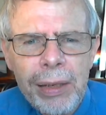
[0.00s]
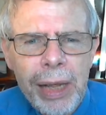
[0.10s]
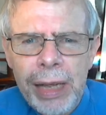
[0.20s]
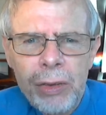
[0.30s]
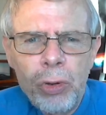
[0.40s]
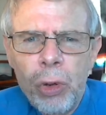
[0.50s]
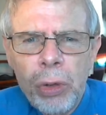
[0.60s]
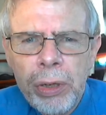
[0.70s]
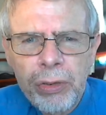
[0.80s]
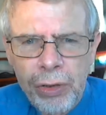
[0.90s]

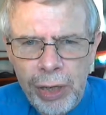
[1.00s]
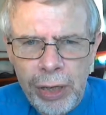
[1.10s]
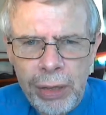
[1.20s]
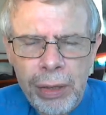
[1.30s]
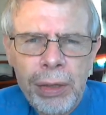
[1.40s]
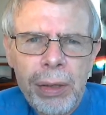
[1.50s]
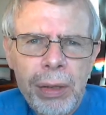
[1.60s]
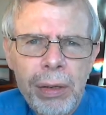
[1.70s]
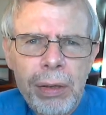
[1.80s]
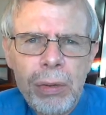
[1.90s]
acknowledging
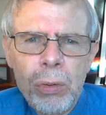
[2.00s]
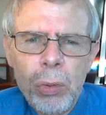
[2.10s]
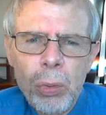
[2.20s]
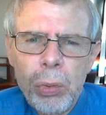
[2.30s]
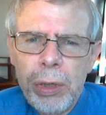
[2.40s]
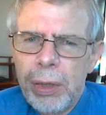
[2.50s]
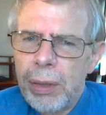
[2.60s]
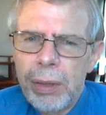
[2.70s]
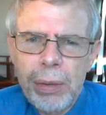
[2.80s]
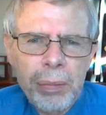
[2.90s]
all
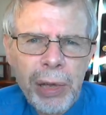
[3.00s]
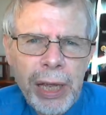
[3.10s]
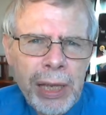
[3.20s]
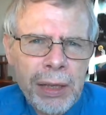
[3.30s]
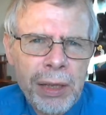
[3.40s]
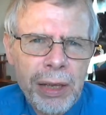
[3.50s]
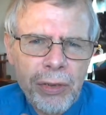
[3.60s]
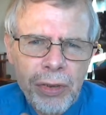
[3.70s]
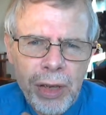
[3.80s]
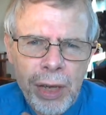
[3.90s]
the pain
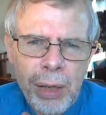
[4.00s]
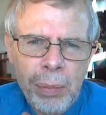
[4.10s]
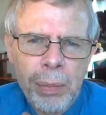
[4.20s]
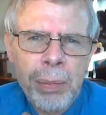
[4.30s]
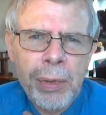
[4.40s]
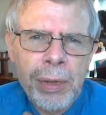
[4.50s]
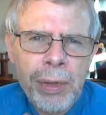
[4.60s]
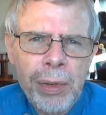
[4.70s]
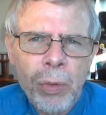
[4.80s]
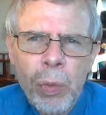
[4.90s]
that's come
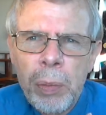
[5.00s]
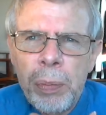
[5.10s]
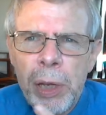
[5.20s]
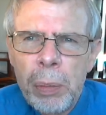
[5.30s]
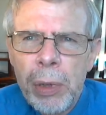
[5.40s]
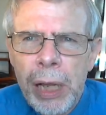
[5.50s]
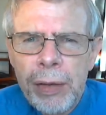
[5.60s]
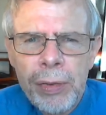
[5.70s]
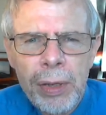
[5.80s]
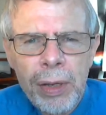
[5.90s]
when people
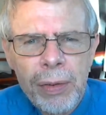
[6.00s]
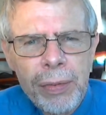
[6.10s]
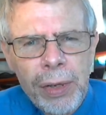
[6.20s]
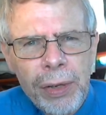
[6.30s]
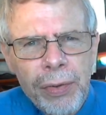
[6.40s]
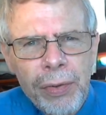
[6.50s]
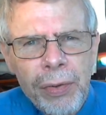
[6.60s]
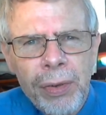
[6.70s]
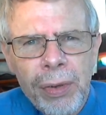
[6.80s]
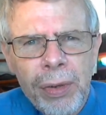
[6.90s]
haven't loved
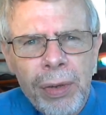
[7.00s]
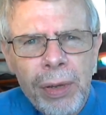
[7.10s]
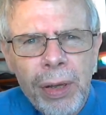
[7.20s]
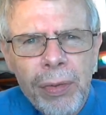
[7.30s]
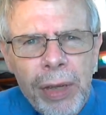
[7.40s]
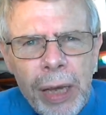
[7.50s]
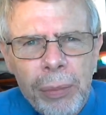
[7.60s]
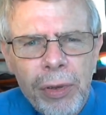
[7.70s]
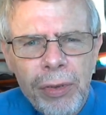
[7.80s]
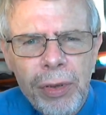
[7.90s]
us, have
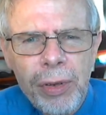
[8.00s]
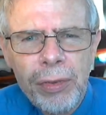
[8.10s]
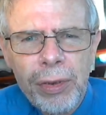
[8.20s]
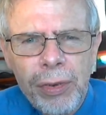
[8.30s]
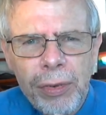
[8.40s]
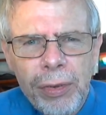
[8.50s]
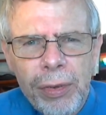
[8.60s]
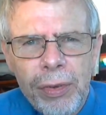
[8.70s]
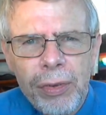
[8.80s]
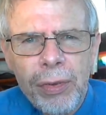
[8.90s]
kept us at a
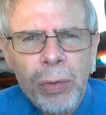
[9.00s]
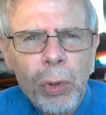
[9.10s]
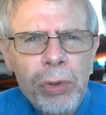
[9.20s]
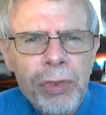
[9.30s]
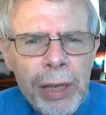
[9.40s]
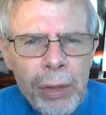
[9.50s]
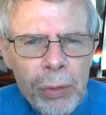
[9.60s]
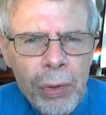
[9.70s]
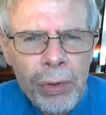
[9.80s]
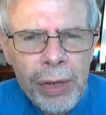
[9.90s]
distance, have looked down
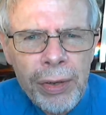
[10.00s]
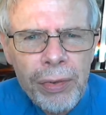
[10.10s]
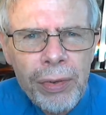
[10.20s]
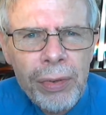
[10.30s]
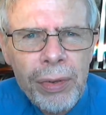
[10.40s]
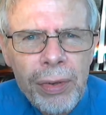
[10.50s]
on us.